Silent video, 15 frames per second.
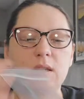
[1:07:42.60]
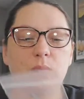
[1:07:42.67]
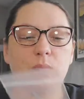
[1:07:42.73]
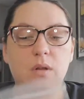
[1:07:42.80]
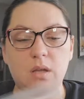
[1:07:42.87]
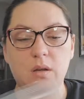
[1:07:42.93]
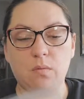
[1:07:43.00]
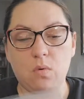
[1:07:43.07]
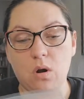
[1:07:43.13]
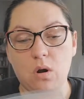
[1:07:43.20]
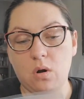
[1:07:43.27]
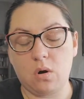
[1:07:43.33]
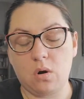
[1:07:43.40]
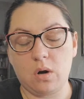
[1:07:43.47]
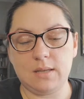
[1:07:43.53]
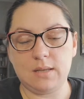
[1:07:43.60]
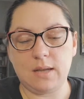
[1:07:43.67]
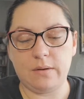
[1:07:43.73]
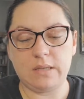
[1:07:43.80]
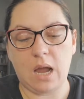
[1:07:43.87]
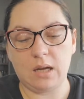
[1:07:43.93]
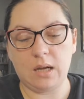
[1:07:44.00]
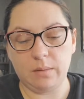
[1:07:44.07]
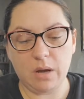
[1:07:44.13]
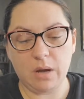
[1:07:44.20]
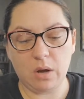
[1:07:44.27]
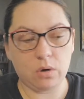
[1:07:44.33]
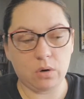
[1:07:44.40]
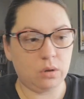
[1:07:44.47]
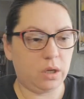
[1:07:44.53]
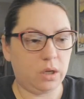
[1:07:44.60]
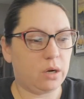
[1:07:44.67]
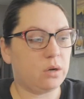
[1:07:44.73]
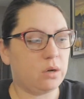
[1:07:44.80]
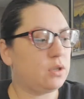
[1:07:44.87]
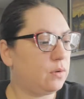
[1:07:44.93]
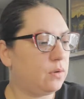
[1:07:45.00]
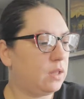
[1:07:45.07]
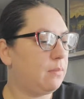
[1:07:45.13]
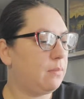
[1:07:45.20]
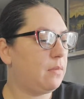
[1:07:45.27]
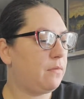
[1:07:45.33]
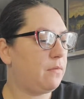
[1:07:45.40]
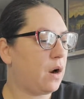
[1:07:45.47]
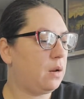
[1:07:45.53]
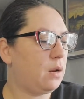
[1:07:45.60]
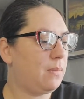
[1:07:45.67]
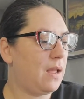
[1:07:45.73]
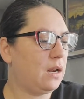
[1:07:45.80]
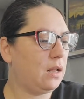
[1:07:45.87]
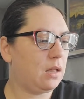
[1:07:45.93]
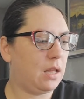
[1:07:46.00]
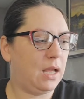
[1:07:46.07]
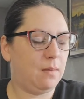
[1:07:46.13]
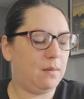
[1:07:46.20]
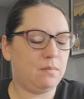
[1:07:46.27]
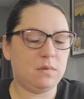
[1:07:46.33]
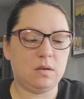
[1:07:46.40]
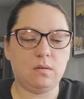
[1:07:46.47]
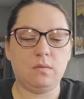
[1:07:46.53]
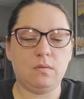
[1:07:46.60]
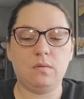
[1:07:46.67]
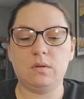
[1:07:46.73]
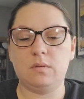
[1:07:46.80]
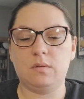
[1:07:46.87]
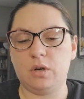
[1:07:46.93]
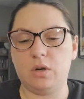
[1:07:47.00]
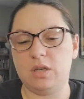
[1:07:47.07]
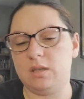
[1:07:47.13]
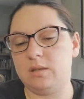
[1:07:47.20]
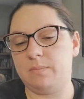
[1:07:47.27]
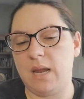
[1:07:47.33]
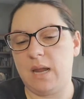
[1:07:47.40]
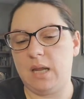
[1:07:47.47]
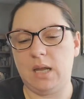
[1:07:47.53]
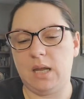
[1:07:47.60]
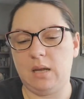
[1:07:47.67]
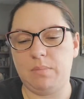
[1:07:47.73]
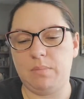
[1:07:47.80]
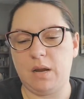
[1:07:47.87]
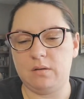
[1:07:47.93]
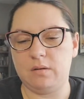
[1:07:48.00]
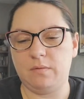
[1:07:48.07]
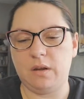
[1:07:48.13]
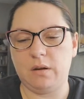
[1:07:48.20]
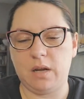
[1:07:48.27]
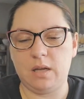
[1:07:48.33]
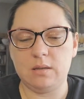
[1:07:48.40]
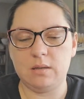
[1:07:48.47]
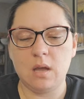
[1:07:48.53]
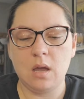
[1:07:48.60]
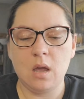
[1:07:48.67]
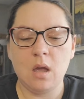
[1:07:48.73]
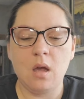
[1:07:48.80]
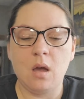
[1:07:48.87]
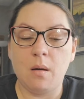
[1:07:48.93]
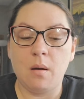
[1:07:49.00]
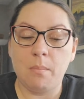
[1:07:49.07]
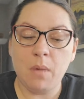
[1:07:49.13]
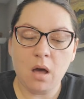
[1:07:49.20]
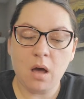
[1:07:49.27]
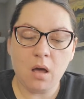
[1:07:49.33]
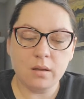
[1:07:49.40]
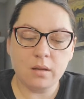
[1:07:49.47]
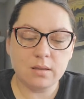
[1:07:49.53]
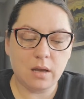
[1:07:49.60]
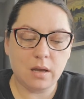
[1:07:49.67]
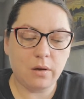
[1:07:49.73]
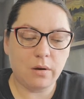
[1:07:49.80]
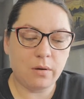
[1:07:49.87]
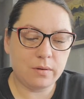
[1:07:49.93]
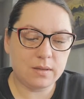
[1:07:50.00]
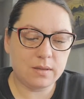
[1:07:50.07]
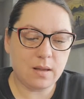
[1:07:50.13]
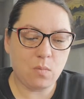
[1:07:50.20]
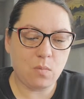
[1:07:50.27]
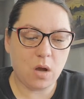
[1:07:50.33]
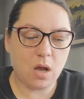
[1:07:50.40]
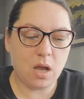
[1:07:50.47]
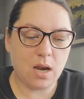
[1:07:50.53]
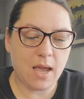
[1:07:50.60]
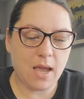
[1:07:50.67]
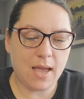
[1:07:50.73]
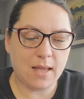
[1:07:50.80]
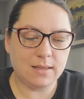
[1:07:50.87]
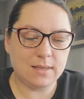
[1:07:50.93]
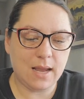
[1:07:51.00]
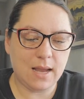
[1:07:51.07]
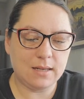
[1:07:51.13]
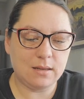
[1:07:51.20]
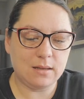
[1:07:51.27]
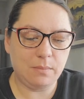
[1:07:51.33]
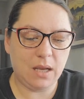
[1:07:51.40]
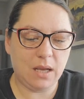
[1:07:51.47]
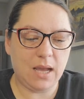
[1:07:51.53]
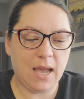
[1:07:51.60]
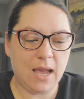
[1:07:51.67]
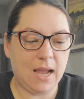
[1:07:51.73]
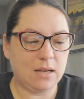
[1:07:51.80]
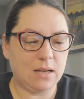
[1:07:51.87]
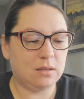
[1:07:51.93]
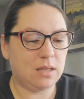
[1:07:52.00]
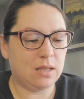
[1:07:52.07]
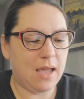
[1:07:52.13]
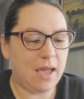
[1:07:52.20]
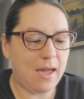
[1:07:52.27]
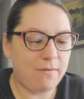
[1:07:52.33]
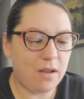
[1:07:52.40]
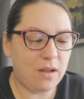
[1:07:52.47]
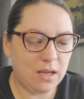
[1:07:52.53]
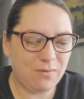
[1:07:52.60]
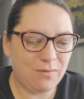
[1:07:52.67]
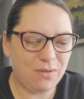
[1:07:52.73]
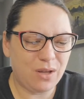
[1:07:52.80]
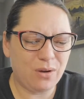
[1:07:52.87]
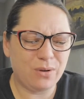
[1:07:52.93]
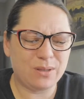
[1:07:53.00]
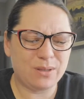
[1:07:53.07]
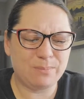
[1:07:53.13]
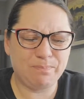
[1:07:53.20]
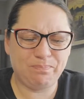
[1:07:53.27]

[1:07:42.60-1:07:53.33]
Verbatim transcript: were the Aurora quartz I was talking about earlier. Two of them have already been claimed for just making pairs of earrings. But also, someone had said to me, hey, do they have any of those